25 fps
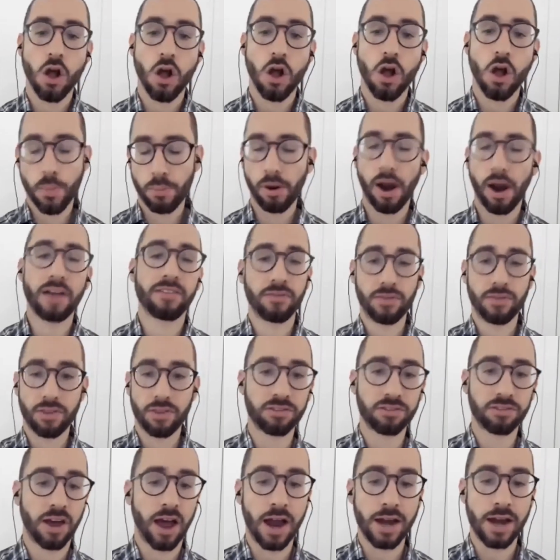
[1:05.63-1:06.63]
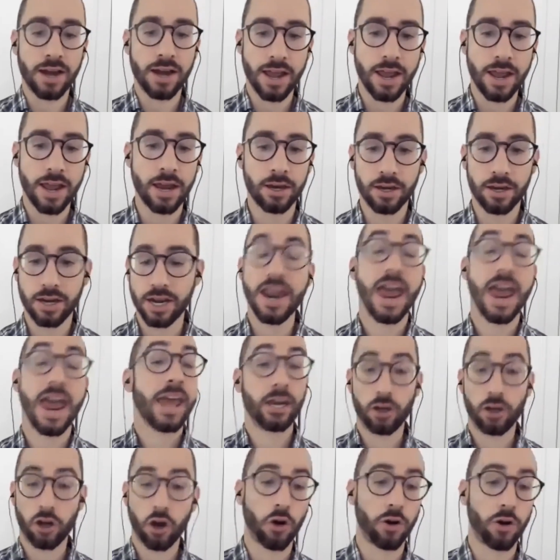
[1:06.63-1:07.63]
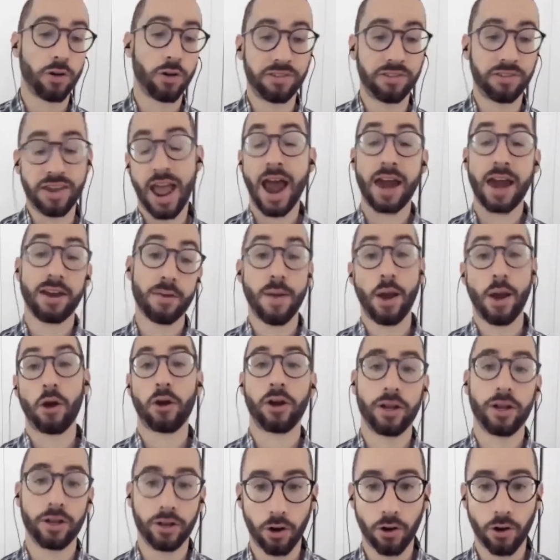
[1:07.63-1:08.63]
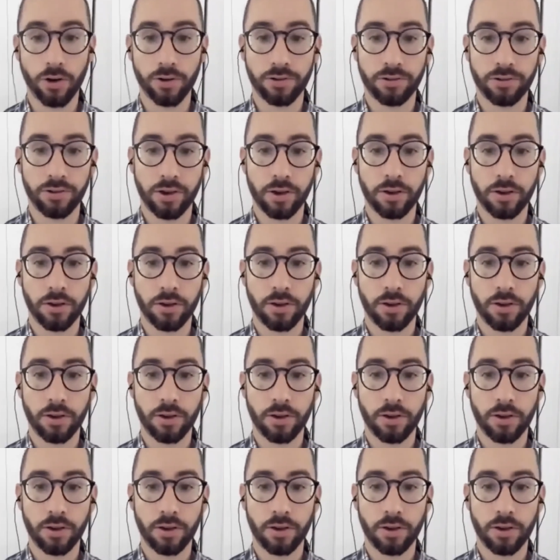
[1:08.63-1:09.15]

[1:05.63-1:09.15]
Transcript: the price of the sign in Ghanaian currency and American currency.